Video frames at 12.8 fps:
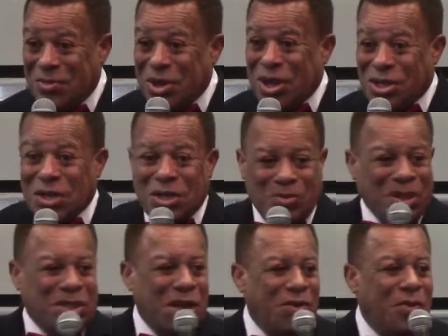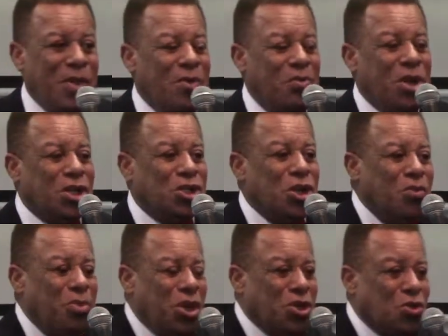Because but I tell you what, because
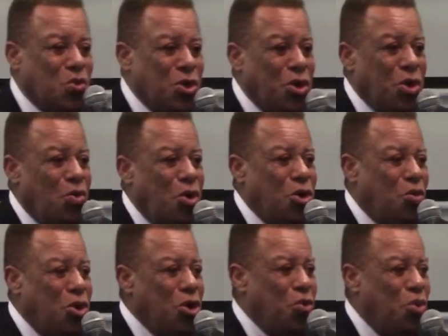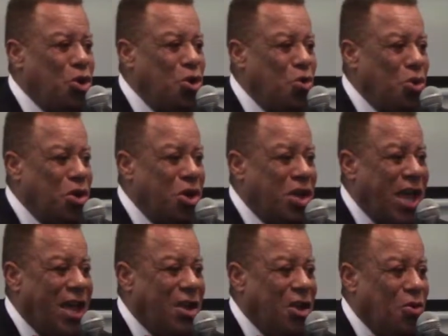because when when when you when you were in
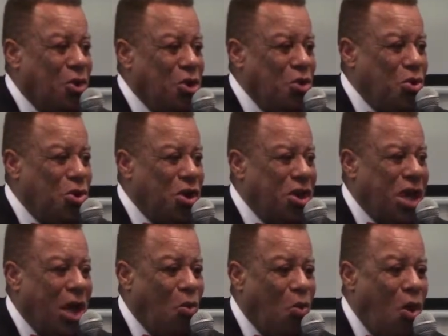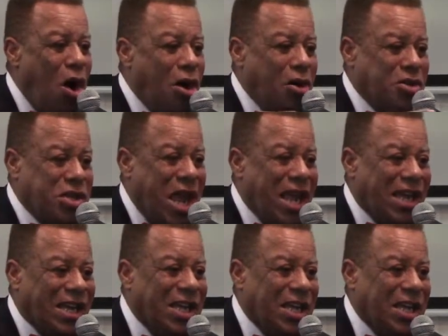that when you were in that water tank.